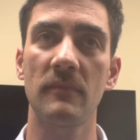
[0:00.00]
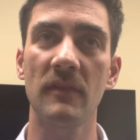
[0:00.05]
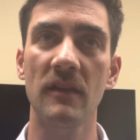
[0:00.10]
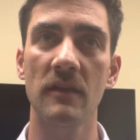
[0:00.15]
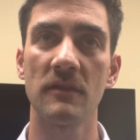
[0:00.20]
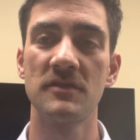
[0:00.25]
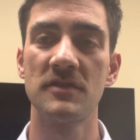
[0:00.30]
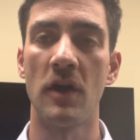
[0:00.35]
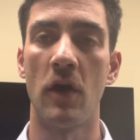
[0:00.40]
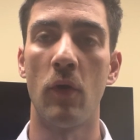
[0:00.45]

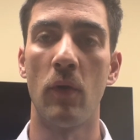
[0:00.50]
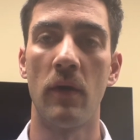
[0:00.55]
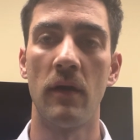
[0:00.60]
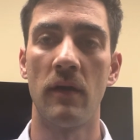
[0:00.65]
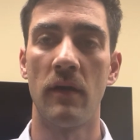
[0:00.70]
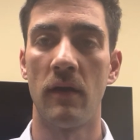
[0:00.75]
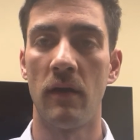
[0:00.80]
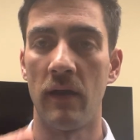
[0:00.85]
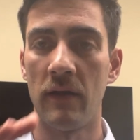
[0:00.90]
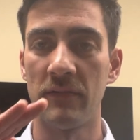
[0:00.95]
so
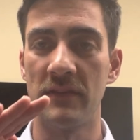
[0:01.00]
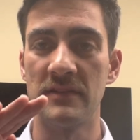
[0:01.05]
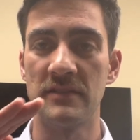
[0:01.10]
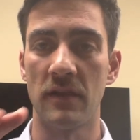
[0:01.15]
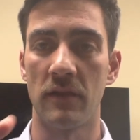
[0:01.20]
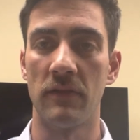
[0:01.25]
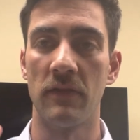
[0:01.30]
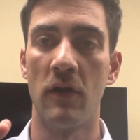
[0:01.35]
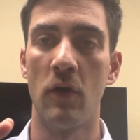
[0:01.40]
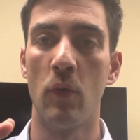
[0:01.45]
at least a
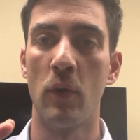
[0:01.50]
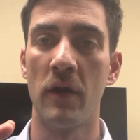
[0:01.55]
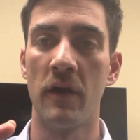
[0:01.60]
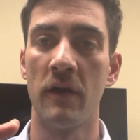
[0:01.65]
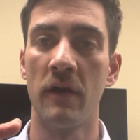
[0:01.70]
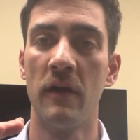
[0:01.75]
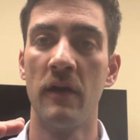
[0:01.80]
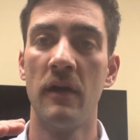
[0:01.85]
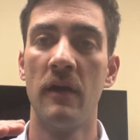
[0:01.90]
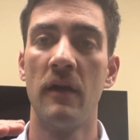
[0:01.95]

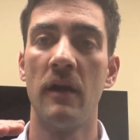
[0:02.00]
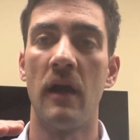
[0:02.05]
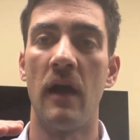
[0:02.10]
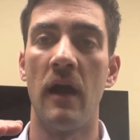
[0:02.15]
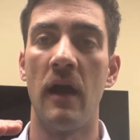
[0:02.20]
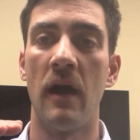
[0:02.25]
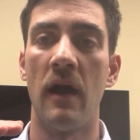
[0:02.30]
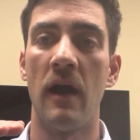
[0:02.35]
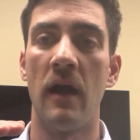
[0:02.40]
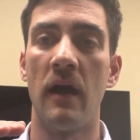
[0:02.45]
lower,
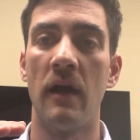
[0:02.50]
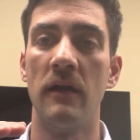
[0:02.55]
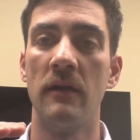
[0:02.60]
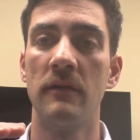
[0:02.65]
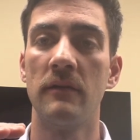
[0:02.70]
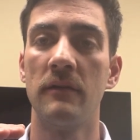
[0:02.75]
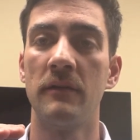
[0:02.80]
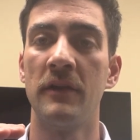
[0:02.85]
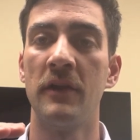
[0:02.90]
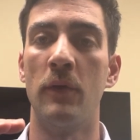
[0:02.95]
a
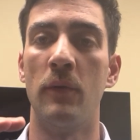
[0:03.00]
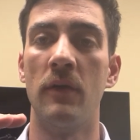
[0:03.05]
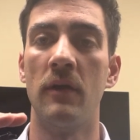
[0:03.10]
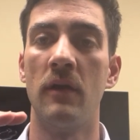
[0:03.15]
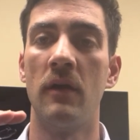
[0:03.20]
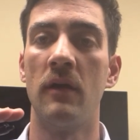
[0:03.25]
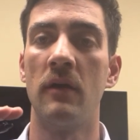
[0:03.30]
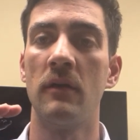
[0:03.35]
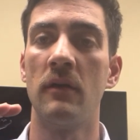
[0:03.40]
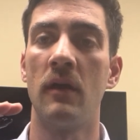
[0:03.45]

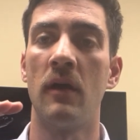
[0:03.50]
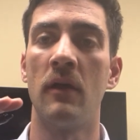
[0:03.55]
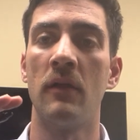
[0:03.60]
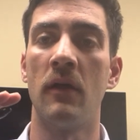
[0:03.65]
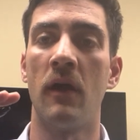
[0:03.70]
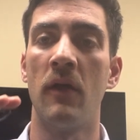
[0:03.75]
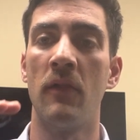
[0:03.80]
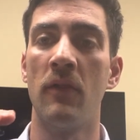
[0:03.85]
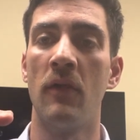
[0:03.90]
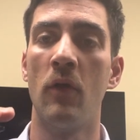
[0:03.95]

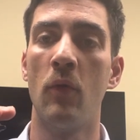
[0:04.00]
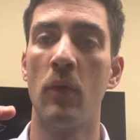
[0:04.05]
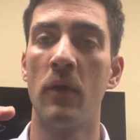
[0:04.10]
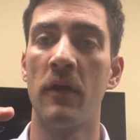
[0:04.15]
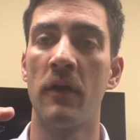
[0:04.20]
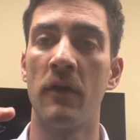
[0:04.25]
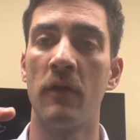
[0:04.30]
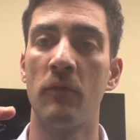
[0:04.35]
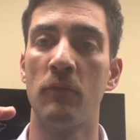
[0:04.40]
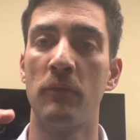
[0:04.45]

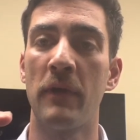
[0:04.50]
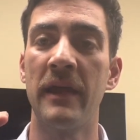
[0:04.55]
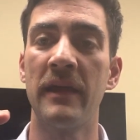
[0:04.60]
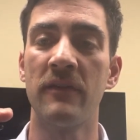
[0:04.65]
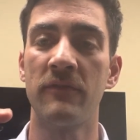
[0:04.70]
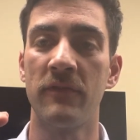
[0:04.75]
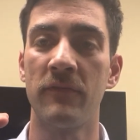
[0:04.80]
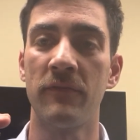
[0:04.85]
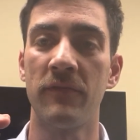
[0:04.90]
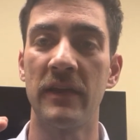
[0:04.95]
lower rate
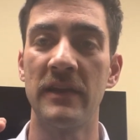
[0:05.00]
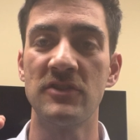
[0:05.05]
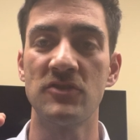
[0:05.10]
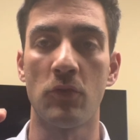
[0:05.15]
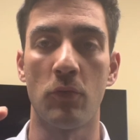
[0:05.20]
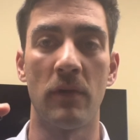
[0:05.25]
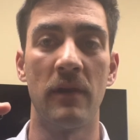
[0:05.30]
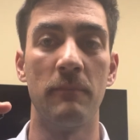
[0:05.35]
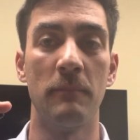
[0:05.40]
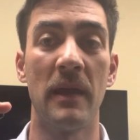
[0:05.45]
of inflation,
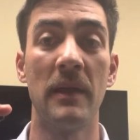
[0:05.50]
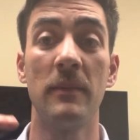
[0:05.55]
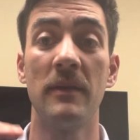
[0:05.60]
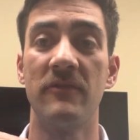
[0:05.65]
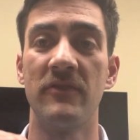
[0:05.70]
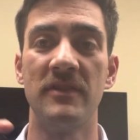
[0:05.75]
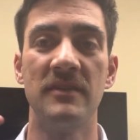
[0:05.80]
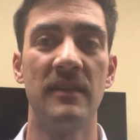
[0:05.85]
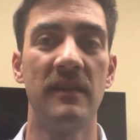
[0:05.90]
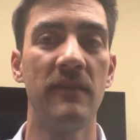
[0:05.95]
or maybe
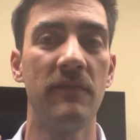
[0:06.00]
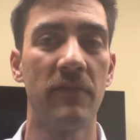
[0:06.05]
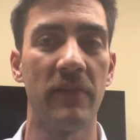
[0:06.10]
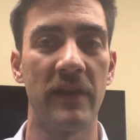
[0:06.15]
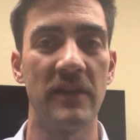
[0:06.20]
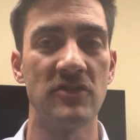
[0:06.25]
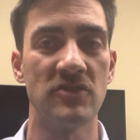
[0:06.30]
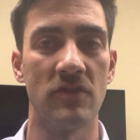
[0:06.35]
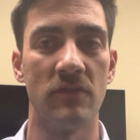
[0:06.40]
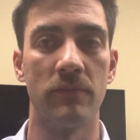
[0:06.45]
even
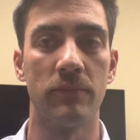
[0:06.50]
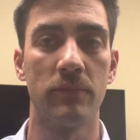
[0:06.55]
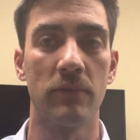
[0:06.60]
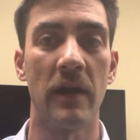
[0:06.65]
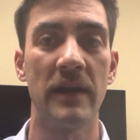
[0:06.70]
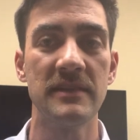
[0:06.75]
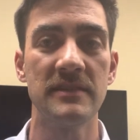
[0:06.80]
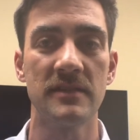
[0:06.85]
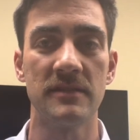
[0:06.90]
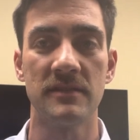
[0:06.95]
deflation of
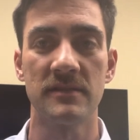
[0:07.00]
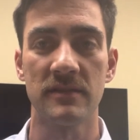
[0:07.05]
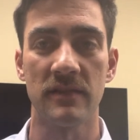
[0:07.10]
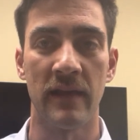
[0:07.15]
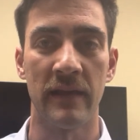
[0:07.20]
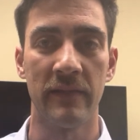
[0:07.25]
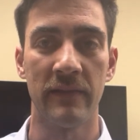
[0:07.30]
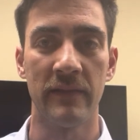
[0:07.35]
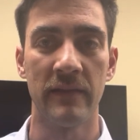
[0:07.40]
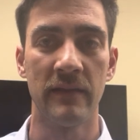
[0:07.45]
prices
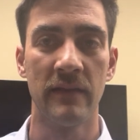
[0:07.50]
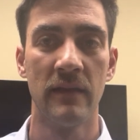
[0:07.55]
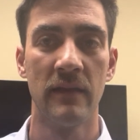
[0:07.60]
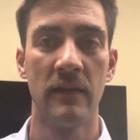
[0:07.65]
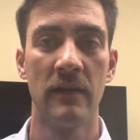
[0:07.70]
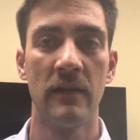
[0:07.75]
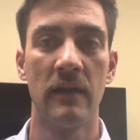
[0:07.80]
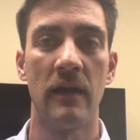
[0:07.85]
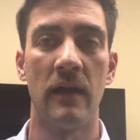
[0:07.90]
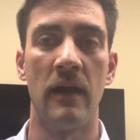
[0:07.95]
slightly,
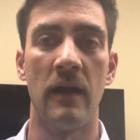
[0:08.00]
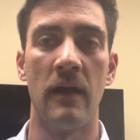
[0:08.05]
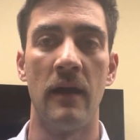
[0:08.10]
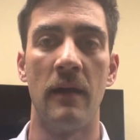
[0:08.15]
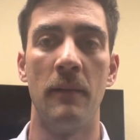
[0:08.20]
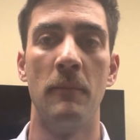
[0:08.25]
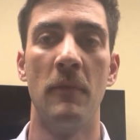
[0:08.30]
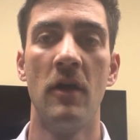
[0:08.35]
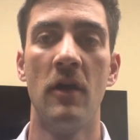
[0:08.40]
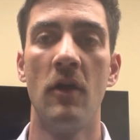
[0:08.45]

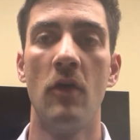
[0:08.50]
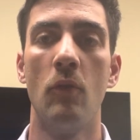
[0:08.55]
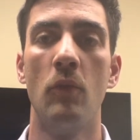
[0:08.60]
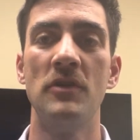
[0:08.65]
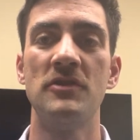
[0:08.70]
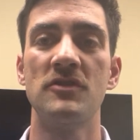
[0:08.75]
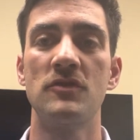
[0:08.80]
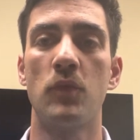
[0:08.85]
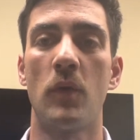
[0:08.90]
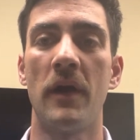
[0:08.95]

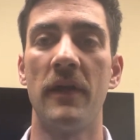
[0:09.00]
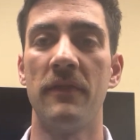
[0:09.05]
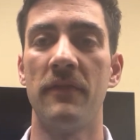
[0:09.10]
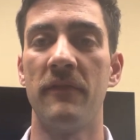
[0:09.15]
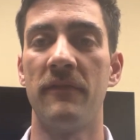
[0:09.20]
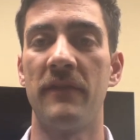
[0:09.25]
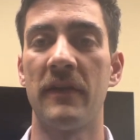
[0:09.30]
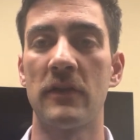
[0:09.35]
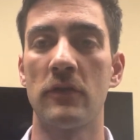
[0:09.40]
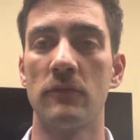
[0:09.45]
which is what the
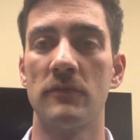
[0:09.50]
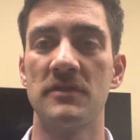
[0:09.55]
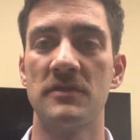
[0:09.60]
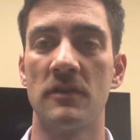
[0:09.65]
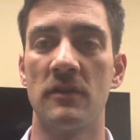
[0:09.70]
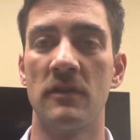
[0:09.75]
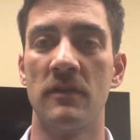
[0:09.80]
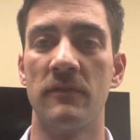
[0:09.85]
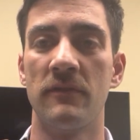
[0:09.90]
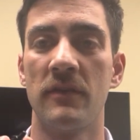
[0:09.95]
Federal
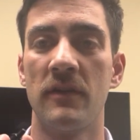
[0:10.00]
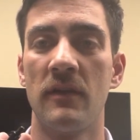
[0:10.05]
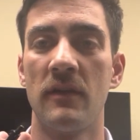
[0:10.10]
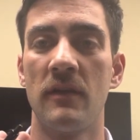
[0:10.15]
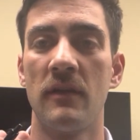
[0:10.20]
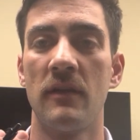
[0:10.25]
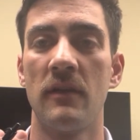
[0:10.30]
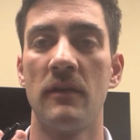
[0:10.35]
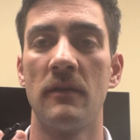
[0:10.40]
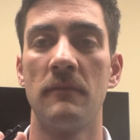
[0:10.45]
Reserve,
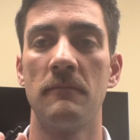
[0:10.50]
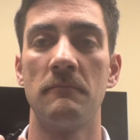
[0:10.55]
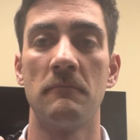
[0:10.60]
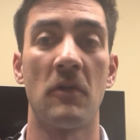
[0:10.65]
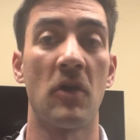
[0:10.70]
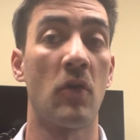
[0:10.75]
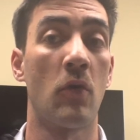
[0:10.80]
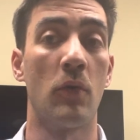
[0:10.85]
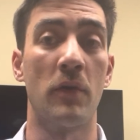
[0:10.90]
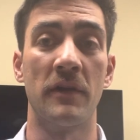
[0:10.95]

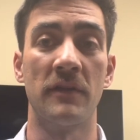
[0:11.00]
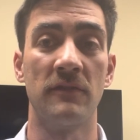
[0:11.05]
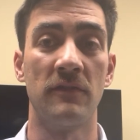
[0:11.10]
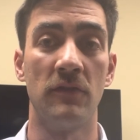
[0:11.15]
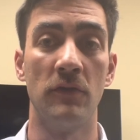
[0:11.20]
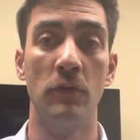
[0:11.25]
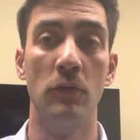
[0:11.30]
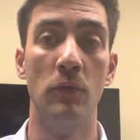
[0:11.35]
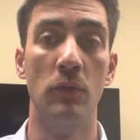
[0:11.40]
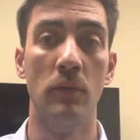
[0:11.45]
according
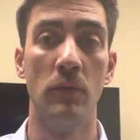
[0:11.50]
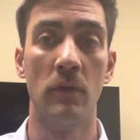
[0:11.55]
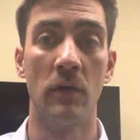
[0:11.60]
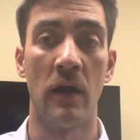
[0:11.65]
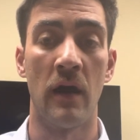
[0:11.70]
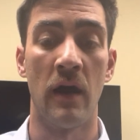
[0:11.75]
to